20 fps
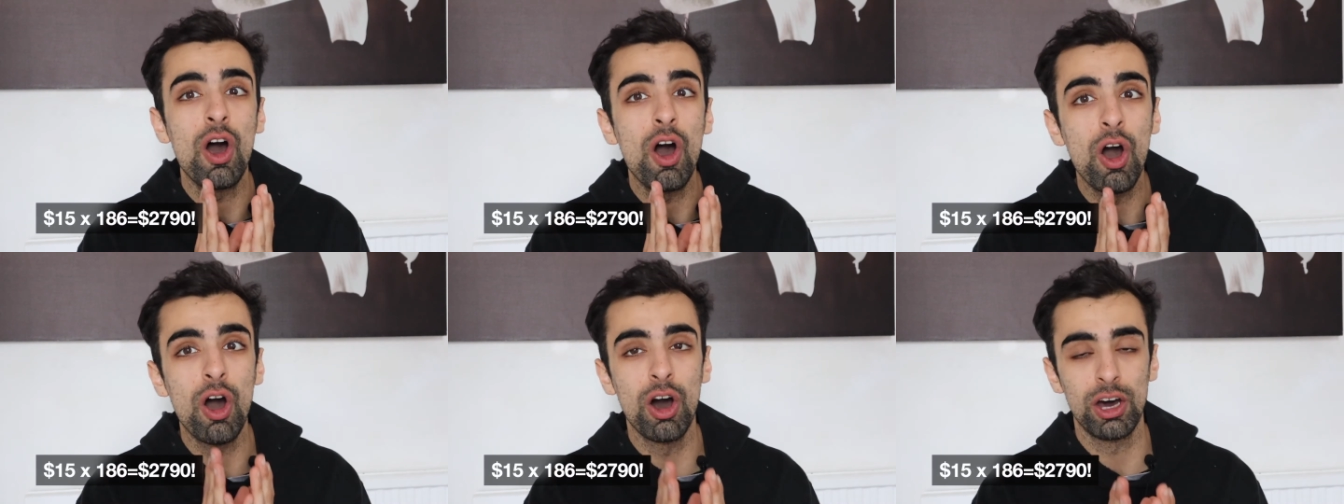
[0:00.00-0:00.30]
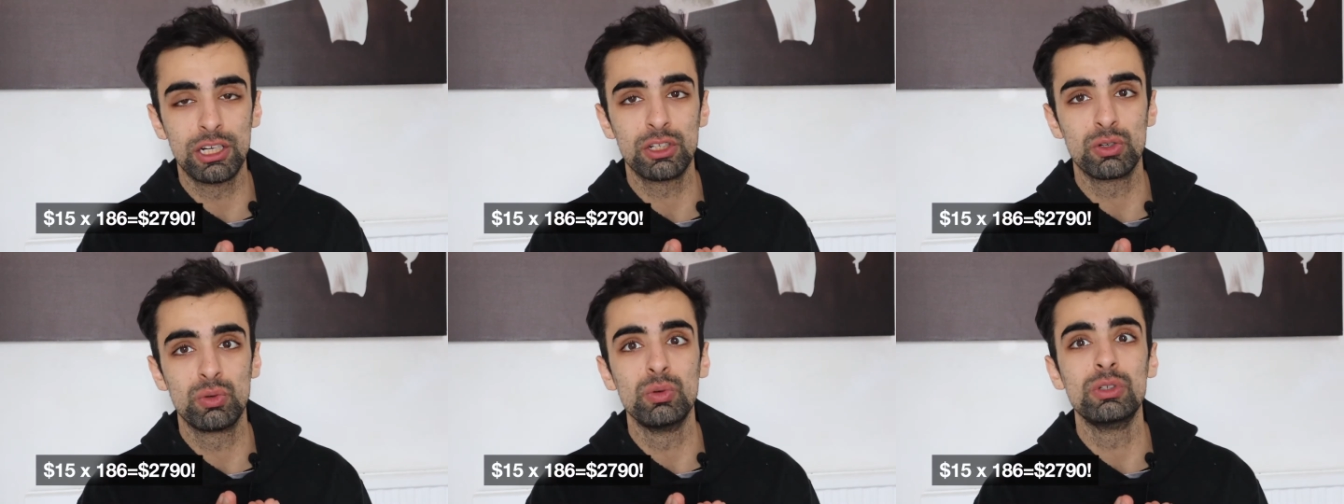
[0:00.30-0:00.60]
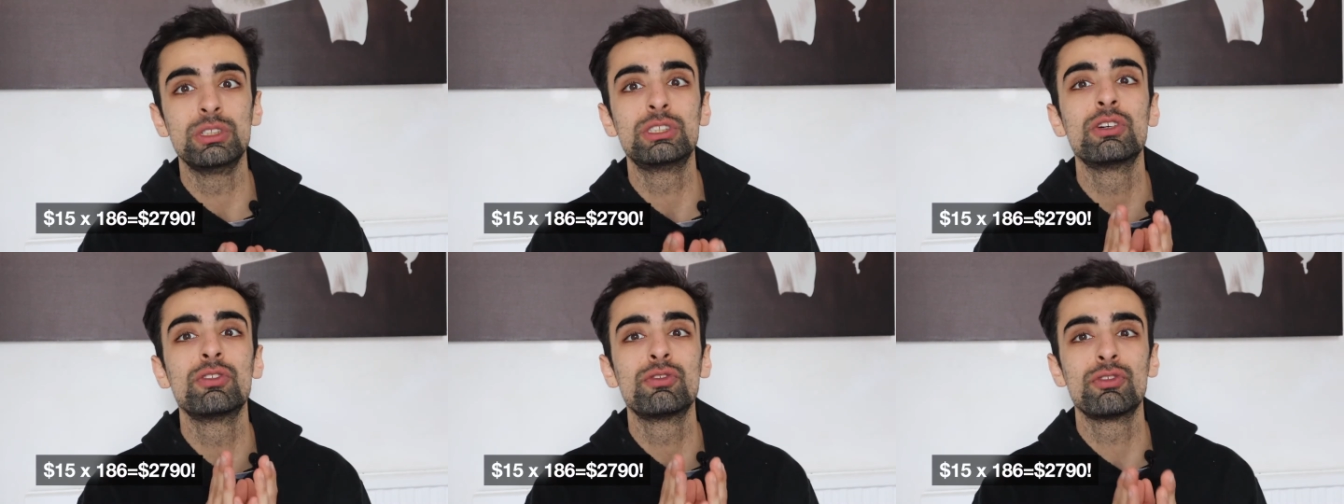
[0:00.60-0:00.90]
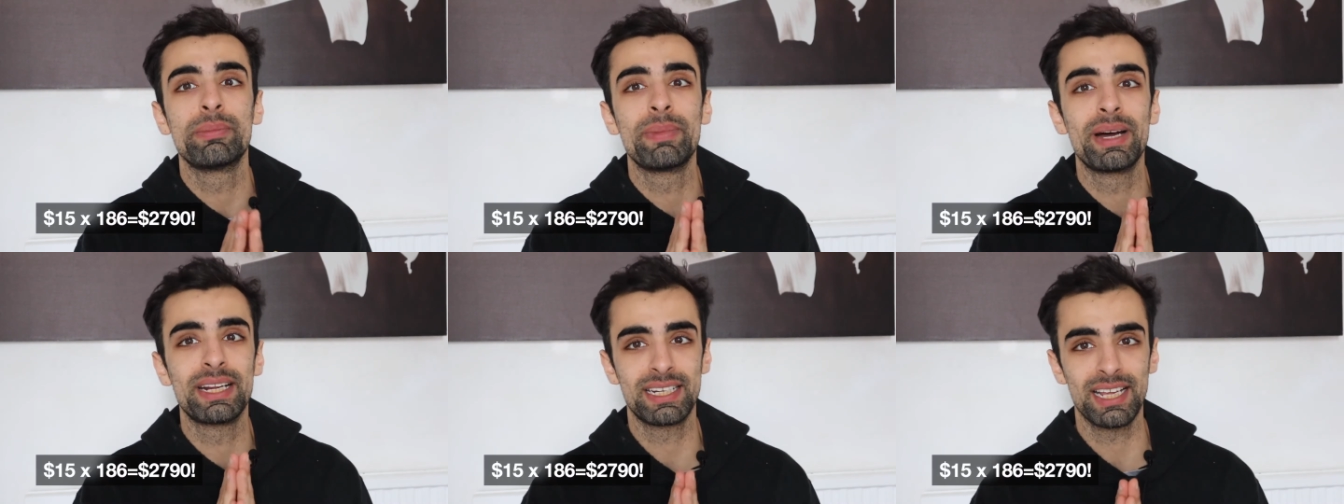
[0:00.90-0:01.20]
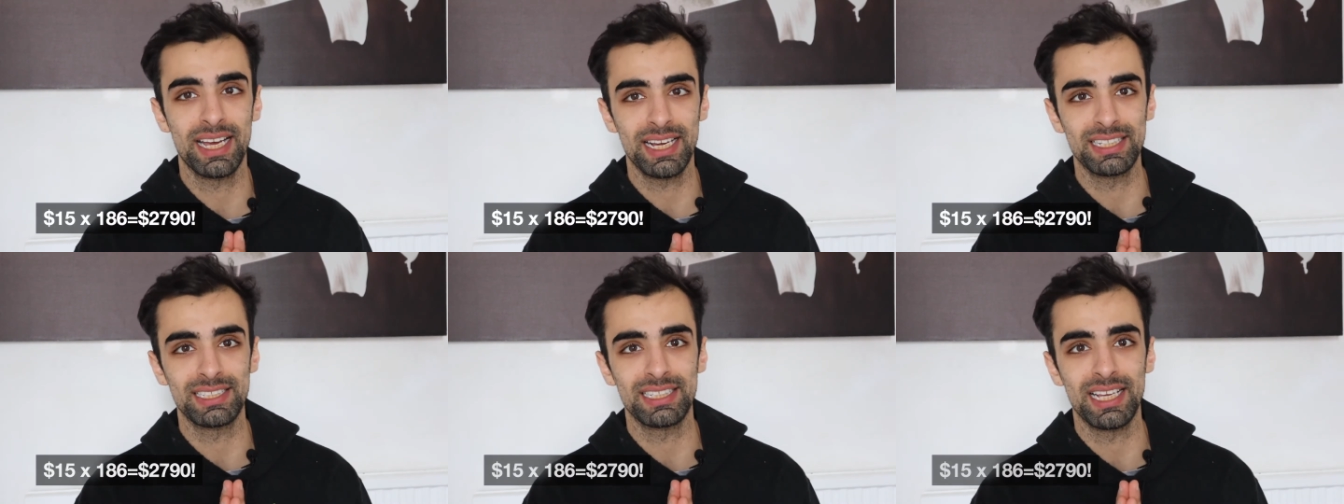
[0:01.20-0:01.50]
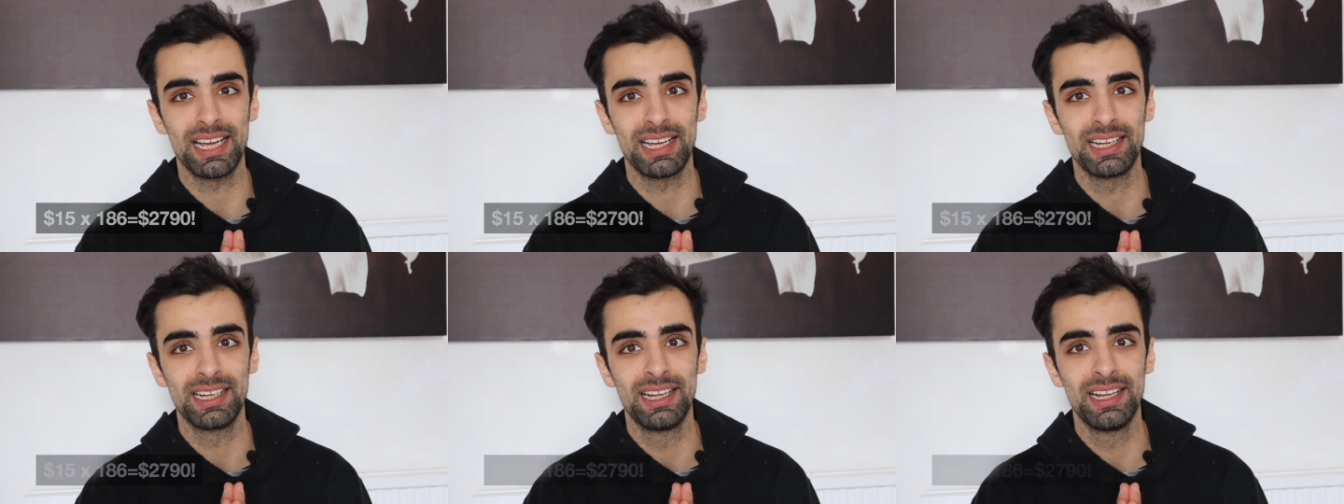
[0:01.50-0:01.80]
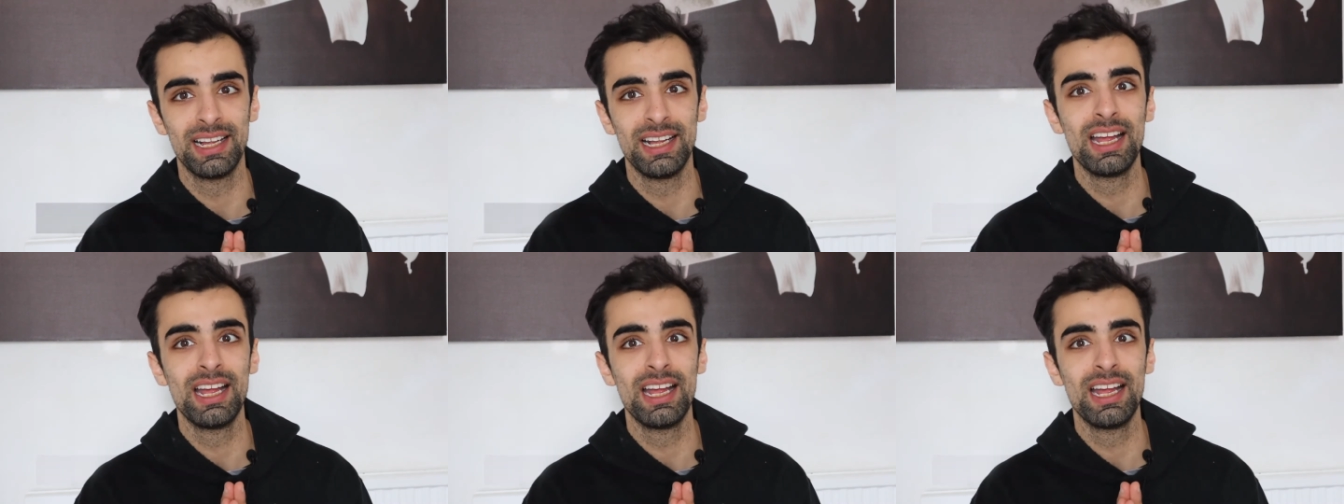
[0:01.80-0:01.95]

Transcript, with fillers: articles for my tech site.